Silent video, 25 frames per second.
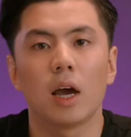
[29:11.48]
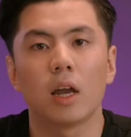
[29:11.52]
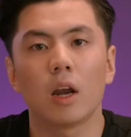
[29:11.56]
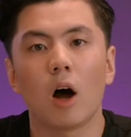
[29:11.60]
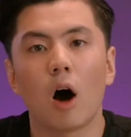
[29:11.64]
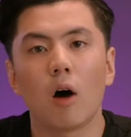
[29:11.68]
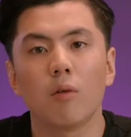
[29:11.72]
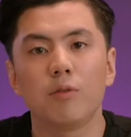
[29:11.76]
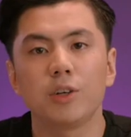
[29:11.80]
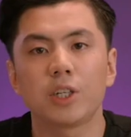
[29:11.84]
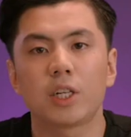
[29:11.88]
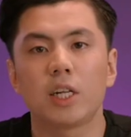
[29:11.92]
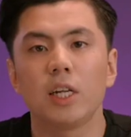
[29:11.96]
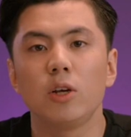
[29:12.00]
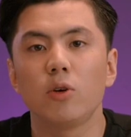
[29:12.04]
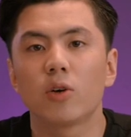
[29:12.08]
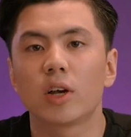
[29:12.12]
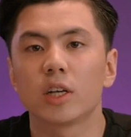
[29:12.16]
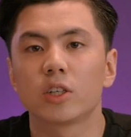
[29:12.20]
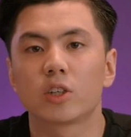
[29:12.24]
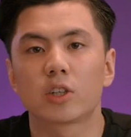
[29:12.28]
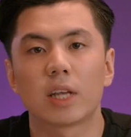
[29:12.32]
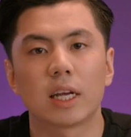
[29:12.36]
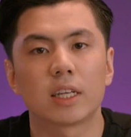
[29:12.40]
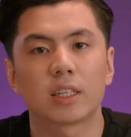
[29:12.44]
And obviously you
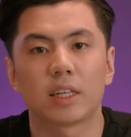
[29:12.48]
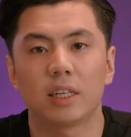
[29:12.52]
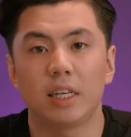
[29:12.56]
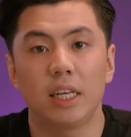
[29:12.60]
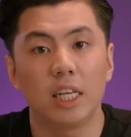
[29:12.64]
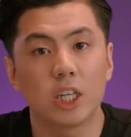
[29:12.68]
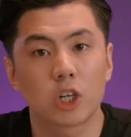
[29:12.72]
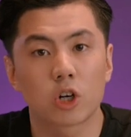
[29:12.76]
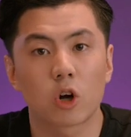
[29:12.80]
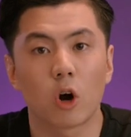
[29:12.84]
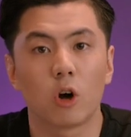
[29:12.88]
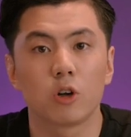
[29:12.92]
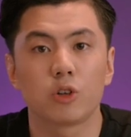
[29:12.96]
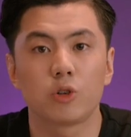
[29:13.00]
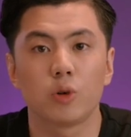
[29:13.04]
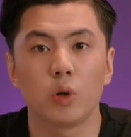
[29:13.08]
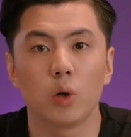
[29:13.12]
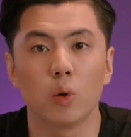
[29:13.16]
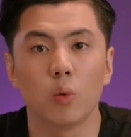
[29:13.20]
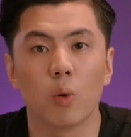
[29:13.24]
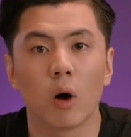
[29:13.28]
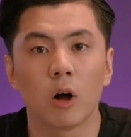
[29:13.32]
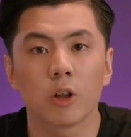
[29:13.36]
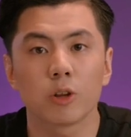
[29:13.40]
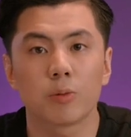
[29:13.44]
can test in each country
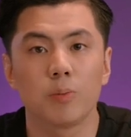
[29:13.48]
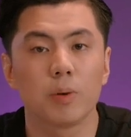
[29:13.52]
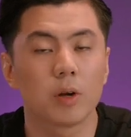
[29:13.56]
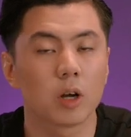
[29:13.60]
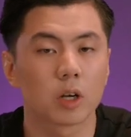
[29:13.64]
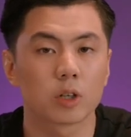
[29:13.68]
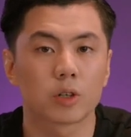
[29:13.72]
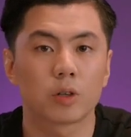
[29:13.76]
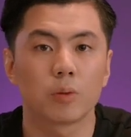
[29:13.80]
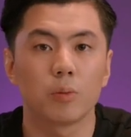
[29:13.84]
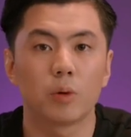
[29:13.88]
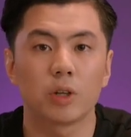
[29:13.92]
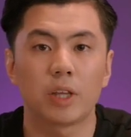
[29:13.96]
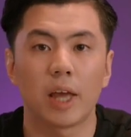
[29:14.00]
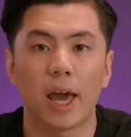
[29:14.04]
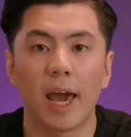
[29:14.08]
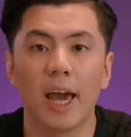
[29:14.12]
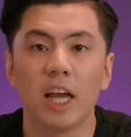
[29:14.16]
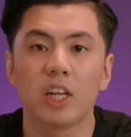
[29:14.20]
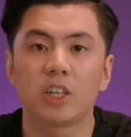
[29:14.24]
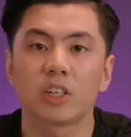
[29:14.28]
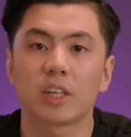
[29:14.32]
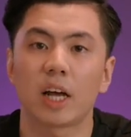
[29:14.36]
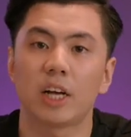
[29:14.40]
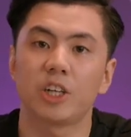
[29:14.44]
you want because with the
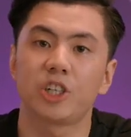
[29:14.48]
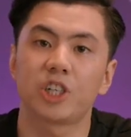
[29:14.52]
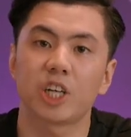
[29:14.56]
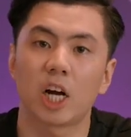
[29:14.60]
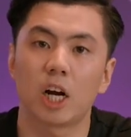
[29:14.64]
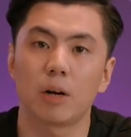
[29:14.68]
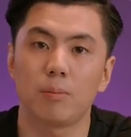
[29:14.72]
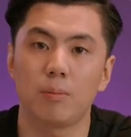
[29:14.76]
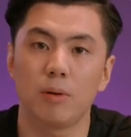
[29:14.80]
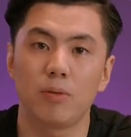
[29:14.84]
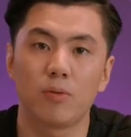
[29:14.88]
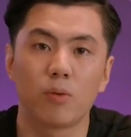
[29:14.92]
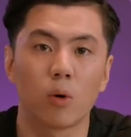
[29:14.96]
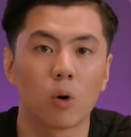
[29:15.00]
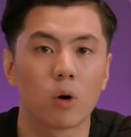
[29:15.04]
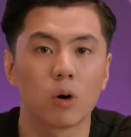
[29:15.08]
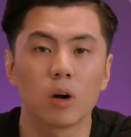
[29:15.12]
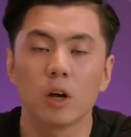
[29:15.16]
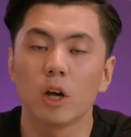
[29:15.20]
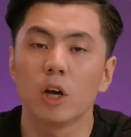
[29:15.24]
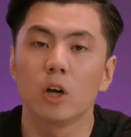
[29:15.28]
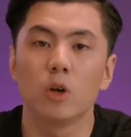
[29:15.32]
agent I shared before,